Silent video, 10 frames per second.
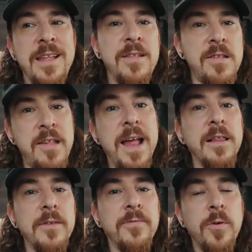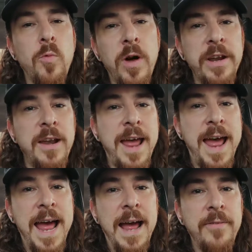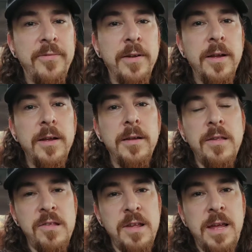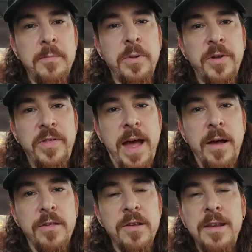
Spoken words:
then sell it for 1.5 Steem per 1,000.